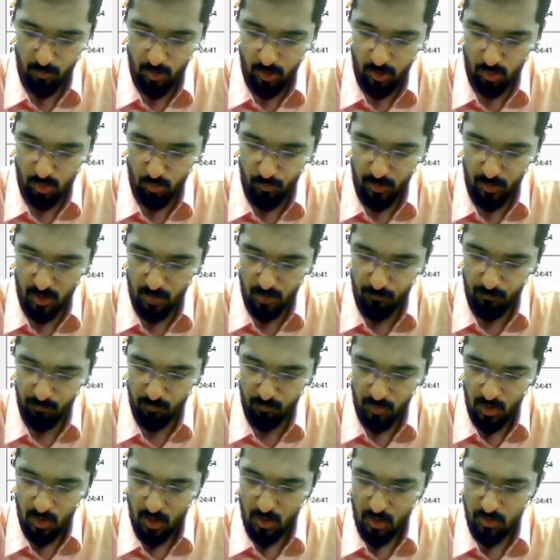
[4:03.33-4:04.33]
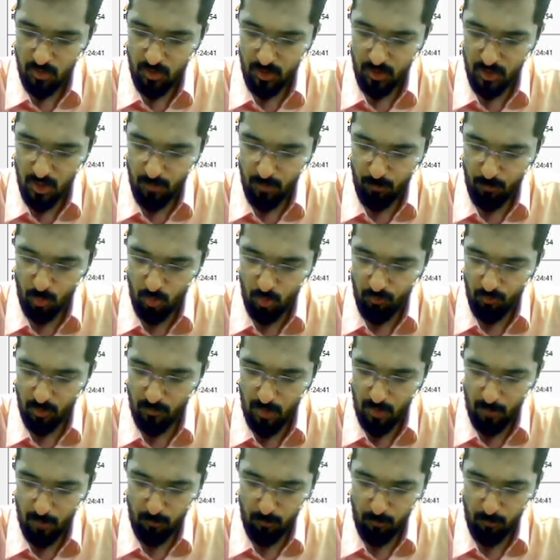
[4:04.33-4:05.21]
you pick up 3 and put one back.